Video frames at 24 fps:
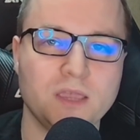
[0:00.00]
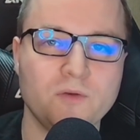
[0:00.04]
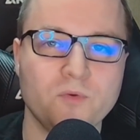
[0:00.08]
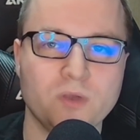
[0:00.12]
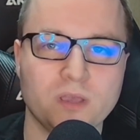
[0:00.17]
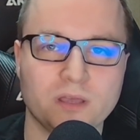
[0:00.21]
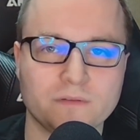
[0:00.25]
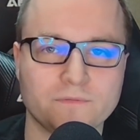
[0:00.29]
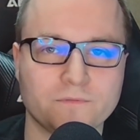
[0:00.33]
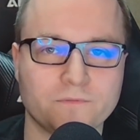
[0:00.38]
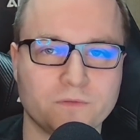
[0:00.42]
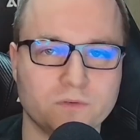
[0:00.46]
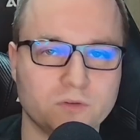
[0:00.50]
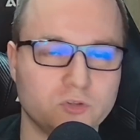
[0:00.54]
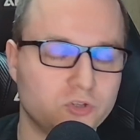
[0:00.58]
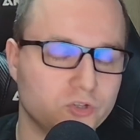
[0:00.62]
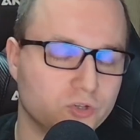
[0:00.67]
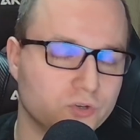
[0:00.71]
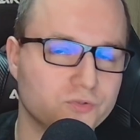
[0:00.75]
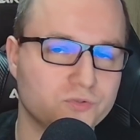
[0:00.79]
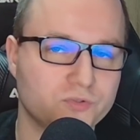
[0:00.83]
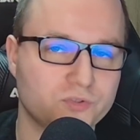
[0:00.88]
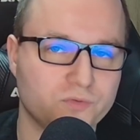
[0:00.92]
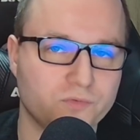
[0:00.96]
We have
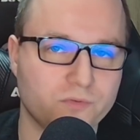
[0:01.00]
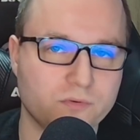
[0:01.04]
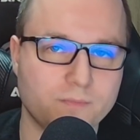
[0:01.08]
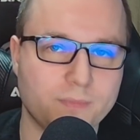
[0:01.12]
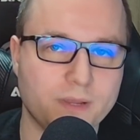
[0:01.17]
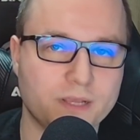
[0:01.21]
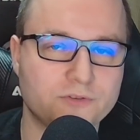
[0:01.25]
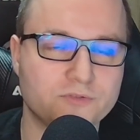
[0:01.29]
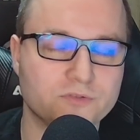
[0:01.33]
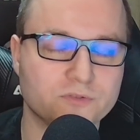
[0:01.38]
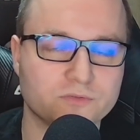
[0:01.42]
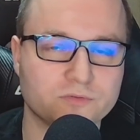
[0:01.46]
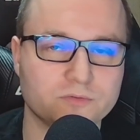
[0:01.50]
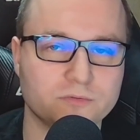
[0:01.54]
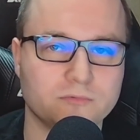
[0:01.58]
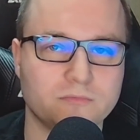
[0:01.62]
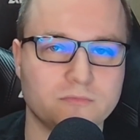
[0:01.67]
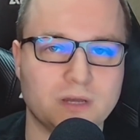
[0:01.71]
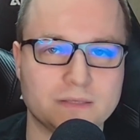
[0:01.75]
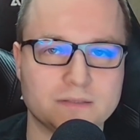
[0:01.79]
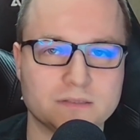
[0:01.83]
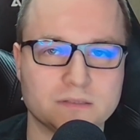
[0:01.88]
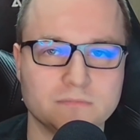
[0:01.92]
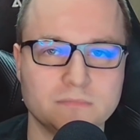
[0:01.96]
those for patrons from
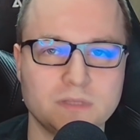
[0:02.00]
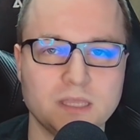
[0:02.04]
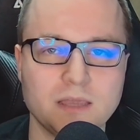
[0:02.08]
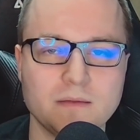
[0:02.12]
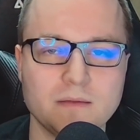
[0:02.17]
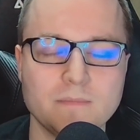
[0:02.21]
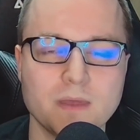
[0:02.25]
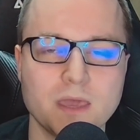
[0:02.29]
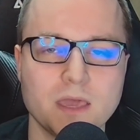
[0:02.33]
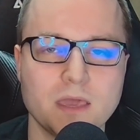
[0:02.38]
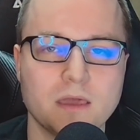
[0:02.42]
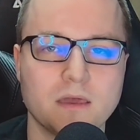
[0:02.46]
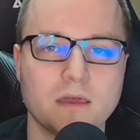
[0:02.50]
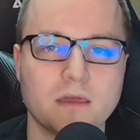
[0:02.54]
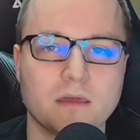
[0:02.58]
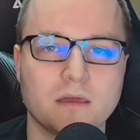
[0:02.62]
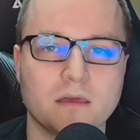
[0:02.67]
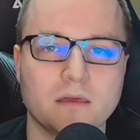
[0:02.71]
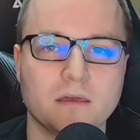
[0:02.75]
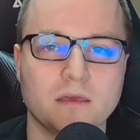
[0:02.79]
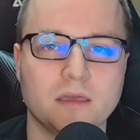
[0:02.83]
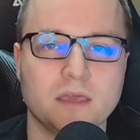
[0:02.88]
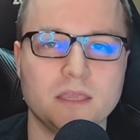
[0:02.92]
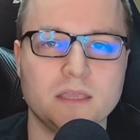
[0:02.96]
quite some time
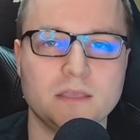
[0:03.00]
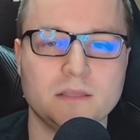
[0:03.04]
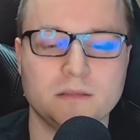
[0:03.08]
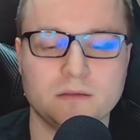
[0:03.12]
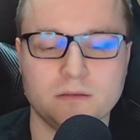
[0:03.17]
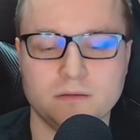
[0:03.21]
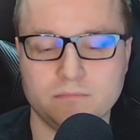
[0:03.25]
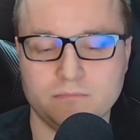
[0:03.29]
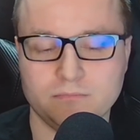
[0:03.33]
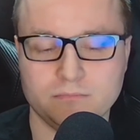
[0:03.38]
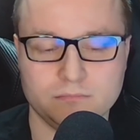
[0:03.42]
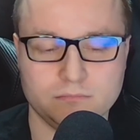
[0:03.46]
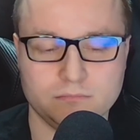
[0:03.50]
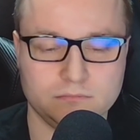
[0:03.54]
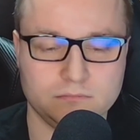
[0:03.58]
in